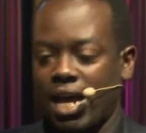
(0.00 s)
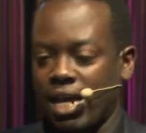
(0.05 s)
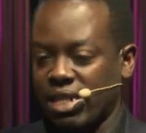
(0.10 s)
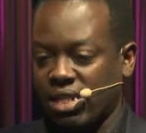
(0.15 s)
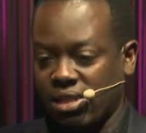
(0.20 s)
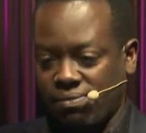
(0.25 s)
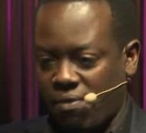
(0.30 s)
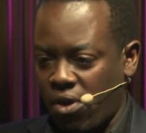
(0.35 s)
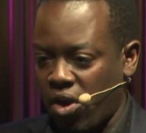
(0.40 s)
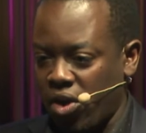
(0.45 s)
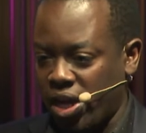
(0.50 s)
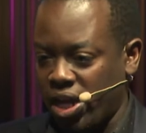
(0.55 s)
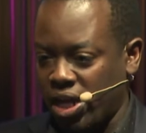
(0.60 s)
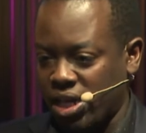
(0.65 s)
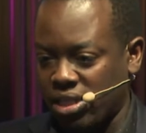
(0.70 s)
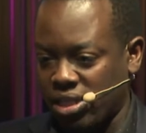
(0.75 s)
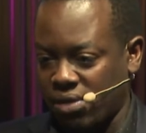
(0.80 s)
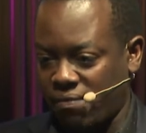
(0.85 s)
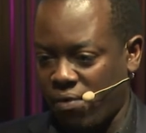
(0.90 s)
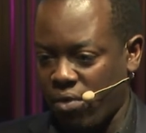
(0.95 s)
it's very
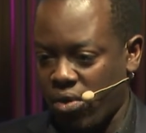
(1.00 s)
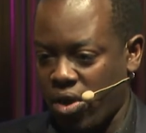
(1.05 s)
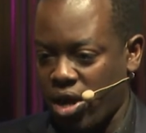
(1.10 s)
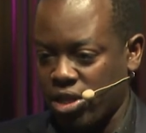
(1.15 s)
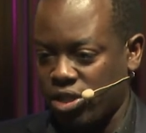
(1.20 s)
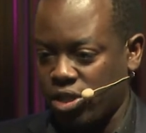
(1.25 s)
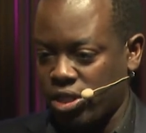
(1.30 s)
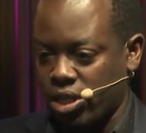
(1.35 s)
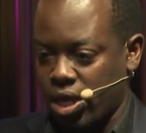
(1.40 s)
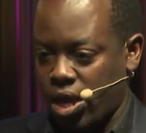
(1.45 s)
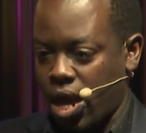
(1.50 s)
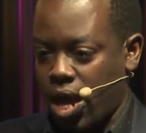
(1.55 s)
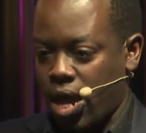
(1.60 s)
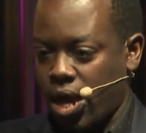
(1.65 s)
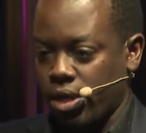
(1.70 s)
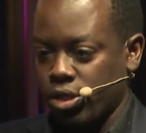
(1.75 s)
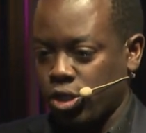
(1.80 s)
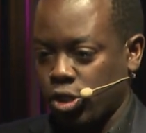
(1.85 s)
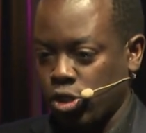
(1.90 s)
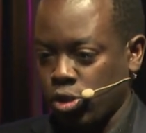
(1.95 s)
easy for us
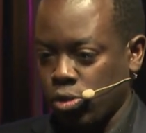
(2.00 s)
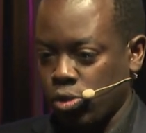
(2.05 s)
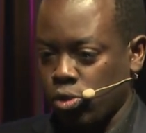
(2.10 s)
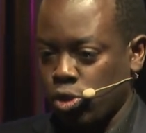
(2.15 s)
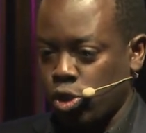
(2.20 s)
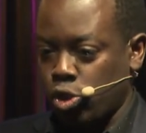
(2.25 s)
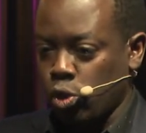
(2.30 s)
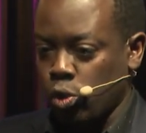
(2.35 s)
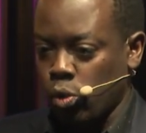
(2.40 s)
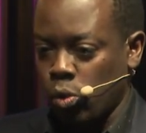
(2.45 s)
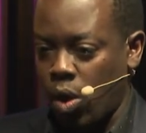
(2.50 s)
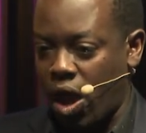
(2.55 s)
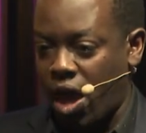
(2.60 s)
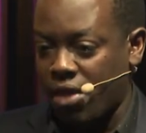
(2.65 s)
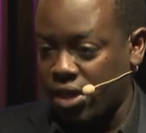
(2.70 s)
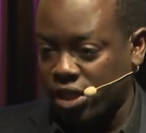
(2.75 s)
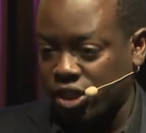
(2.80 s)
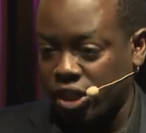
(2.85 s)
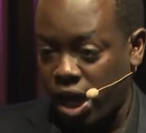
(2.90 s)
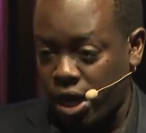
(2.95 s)
to do
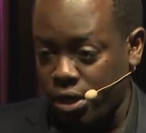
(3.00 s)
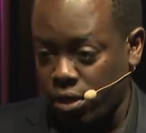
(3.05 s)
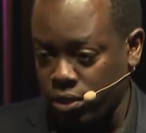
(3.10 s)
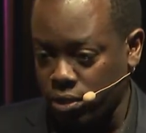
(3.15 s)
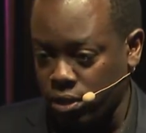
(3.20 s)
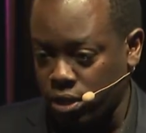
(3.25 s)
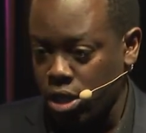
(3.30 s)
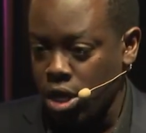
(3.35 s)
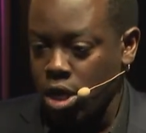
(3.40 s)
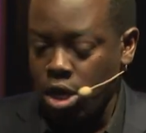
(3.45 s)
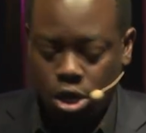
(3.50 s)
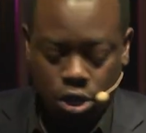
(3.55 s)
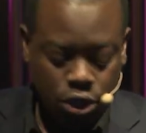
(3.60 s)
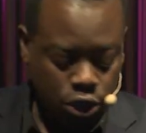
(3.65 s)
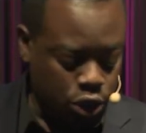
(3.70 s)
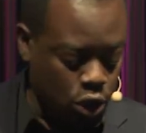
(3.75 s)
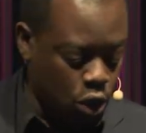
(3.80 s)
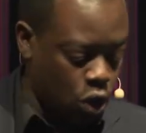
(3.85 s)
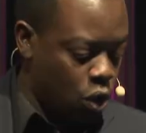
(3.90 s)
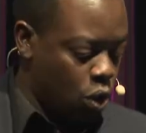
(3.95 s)
other channels.
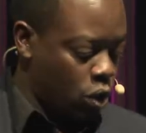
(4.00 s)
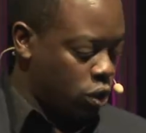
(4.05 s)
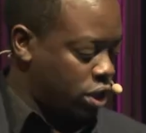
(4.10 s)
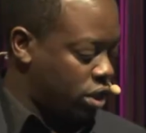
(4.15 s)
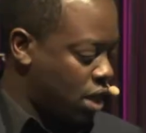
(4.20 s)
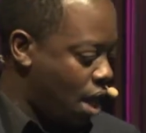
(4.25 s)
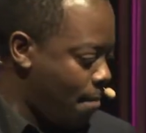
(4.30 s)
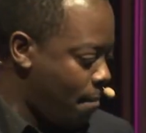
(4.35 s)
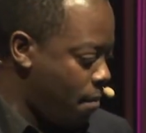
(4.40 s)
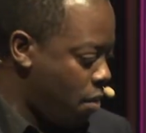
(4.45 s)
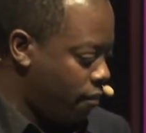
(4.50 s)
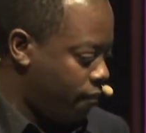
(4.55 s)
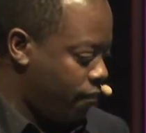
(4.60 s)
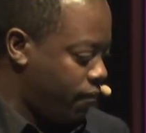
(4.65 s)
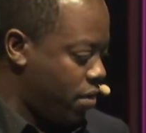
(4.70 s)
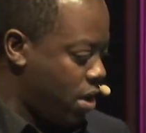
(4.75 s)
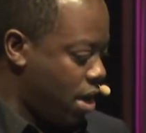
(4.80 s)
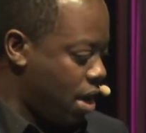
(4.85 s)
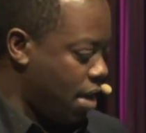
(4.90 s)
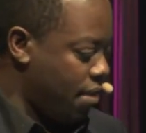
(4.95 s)
So some of
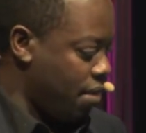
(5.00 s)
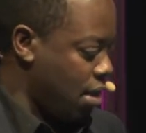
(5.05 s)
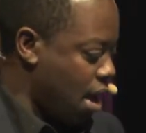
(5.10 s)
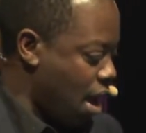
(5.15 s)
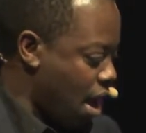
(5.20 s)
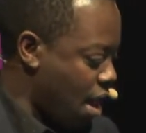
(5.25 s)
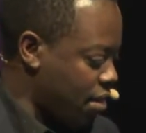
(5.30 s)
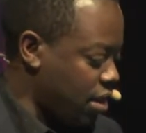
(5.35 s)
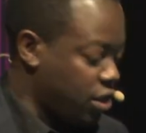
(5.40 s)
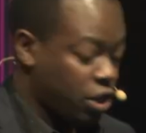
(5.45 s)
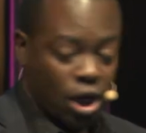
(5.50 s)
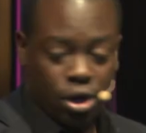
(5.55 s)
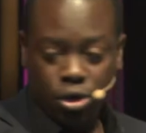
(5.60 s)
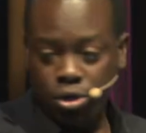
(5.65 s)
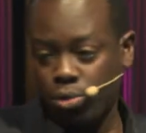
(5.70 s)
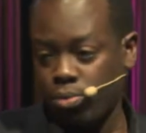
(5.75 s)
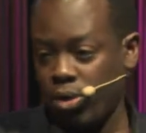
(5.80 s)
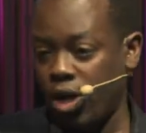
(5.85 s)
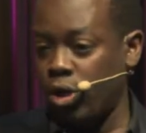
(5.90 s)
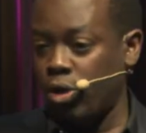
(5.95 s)
the other
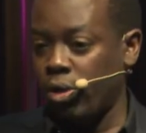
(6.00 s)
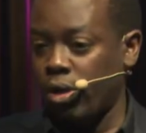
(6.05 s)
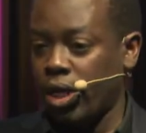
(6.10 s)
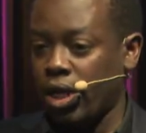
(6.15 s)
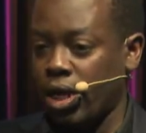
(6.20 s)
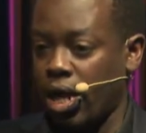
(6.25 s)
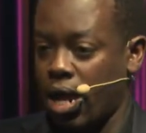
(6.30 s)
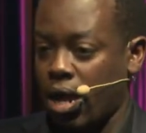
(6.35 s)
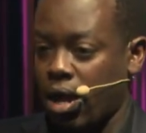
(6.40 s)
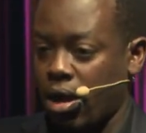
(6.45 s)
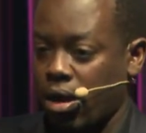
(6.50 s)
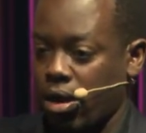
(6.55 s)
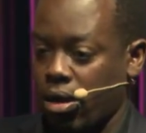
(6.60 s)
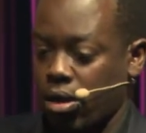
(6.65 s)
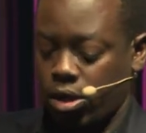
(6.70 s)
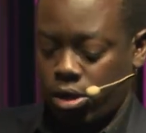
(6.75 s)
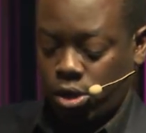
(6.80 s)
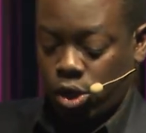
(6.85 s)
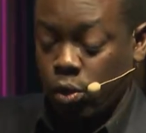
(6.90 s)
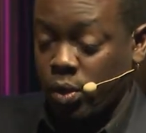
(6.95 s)
channels we're doing
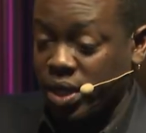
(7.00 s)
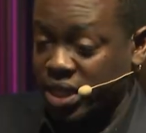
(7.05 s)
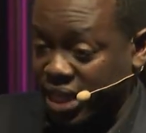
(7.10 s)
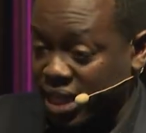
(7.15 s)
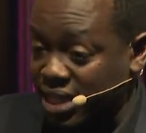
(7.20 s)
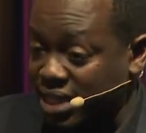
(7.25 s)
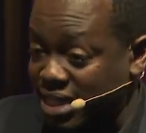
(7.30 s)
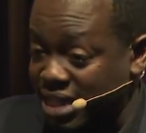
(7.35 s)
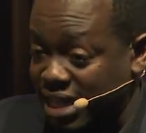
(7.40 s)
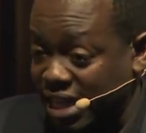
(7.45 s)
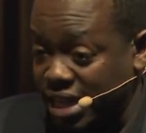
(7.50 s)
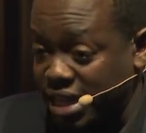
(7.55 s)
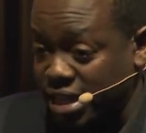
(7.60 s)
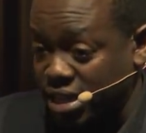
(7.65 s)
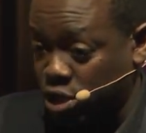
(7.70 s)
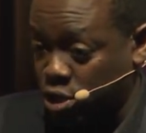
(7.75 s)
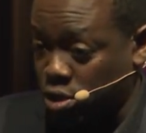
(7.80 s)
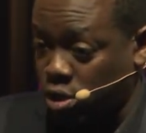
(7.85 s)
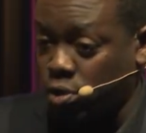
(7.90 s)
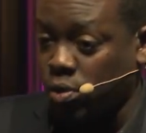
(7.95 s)
are USSD.
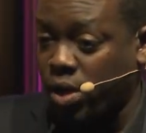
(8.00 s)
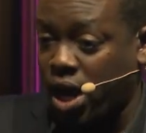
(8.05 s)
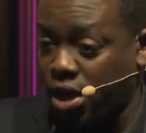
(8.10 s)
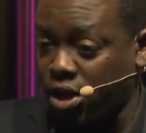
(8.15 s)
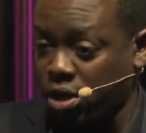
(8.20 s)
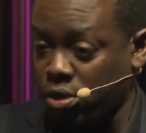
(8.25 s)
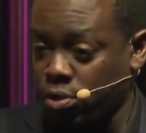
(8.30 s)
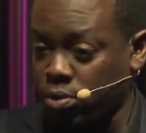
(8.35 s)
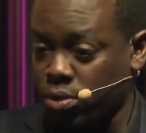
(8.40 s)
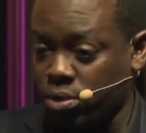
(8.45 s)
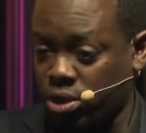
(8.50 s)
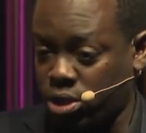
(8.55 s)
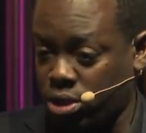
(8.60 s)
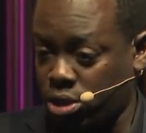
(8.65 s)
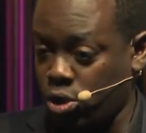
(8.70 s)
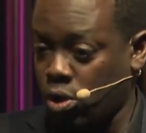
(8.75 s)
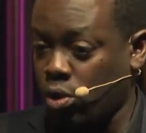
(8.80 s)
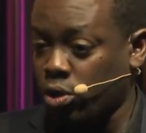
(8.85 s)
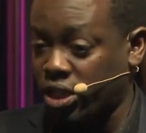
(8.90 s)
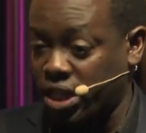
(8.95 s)
So you can use
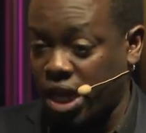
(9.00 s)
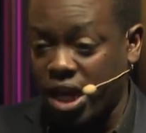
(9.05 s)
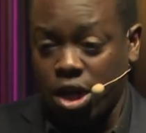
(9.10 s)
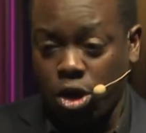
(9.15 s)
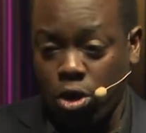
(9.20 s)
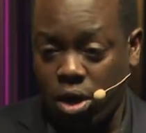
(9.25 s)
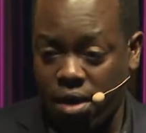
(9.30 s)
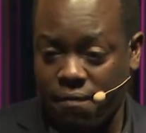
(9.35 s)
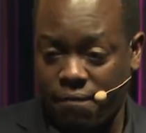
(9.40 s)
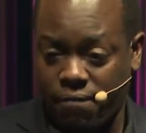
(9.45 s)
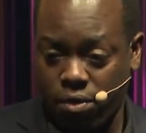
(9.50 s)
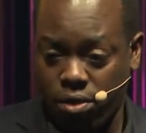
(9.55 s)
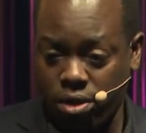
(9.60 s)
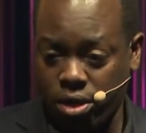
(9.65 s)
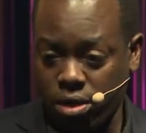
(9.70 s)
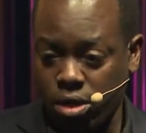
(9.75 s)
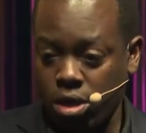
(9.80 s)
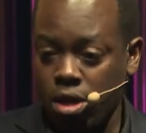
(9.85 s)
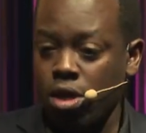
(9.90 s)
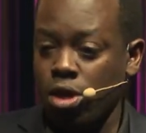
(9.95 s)
your $10 phone
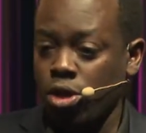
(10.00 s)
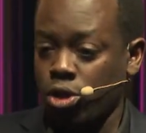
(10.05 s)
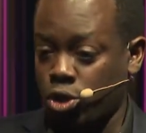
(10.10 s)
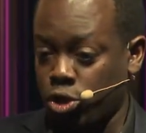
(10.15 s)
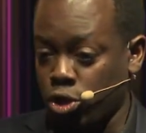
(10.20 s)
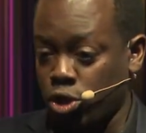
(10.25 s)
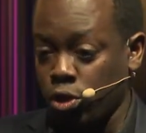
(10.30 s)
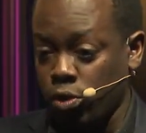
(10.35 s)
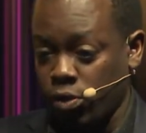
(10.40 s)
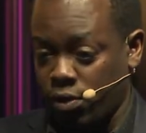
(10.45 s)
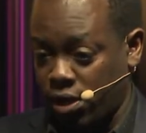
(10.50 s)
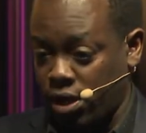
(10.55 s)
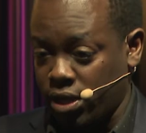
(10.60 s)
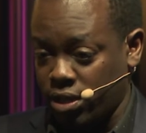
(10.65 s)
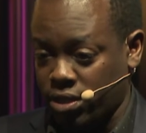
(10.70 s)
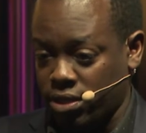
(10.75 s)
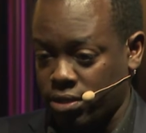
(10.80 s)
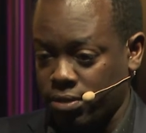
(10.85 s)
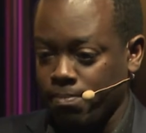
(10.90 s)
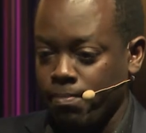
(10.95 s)
to do
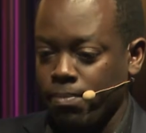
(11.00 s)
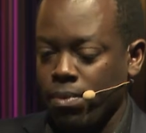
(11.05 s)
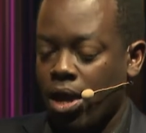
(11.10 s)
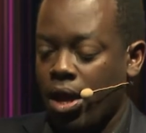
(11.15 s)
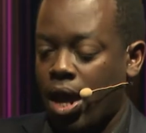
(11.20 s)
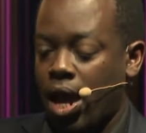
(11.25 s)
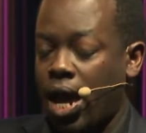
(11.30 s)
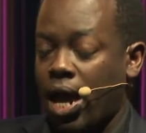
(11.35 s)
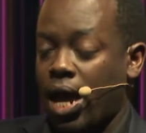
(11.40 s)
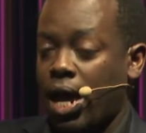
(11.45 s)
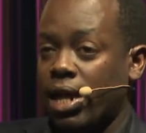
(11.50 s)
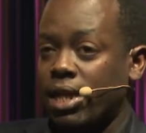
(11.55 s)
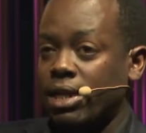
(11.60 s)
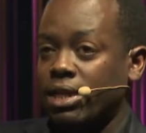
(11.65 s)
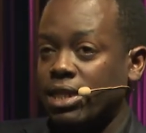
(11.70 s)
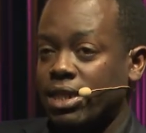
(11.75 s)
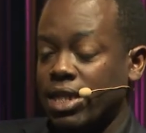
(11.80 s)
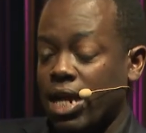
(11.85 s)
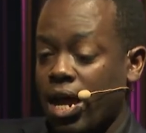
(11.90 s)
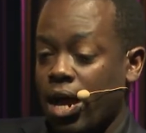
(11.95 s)
this.
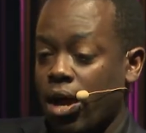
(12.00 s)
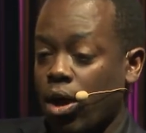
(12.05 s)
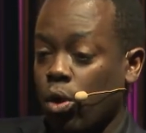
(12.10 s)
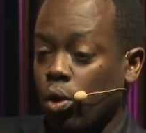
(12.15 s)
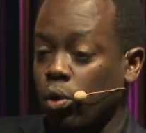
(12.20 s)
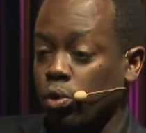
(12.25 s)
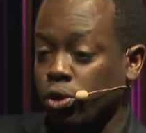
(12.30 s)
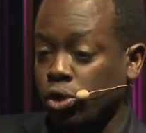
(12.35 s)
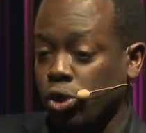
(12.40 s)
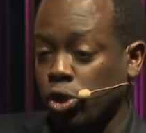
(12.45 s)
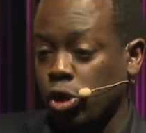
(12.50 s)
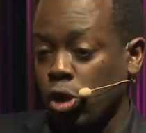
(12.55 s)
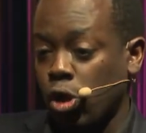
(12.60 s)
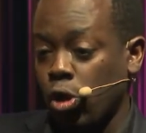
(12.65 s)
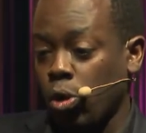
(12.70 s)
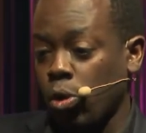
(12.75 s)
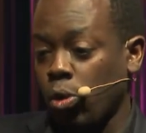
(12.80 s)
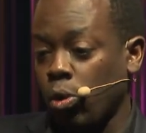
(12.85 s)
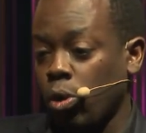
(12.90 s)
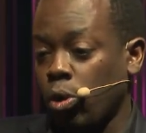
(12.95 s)
And
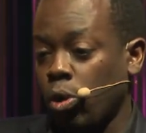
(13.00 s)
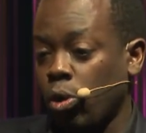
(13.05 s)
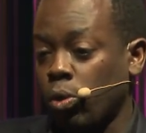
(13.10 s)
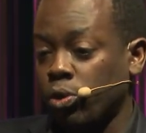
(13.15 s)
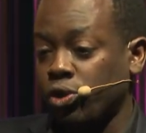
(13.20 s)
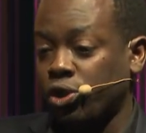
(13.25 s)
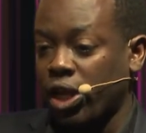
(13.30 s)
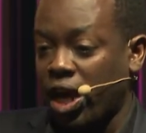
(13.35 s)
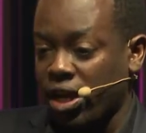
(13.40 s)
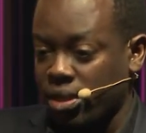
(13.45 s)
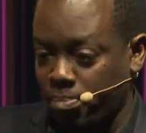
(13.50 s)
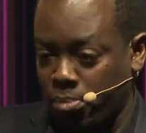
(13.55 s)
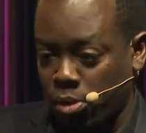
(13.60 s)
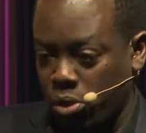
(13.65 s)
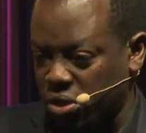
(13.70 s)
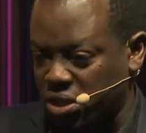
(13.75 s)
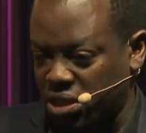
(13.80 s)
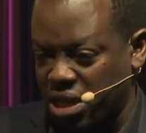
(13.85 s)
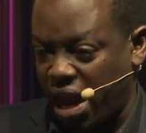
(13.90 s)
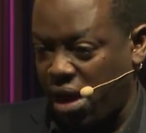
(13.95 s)
also
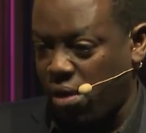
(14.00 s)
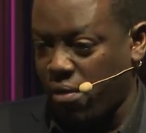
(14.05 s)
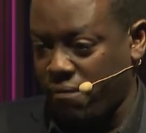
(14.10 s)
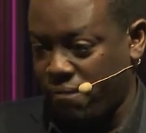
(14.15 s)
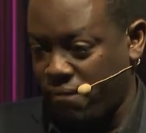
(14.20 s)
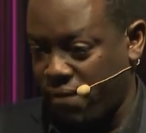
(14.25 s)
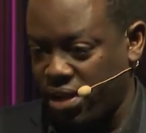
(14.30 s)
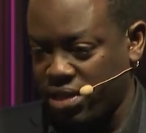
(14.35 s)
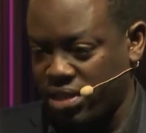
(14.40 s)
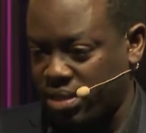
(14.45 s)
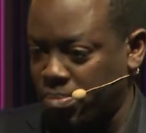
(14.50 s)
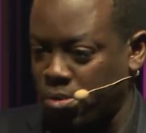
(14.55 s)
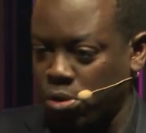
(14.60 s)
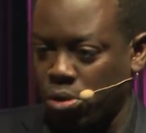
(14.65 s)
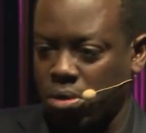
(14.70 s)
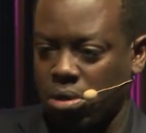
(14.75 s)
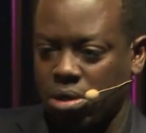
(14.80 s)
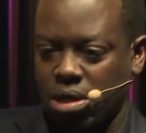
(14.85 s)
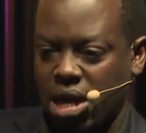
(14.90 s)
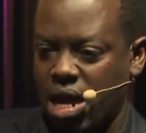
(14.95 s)
chatbots like on
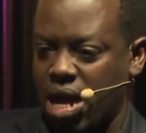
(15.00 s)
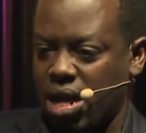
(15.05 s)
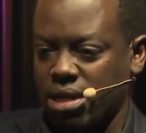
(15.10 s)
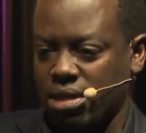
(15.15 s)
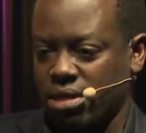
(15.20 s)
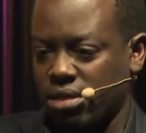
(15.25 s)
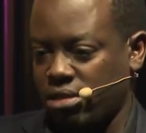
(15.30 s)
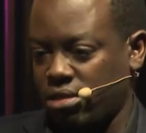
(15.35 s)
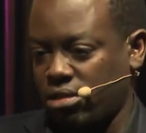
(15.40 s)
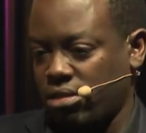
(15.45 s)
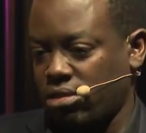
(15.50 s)
Facebook and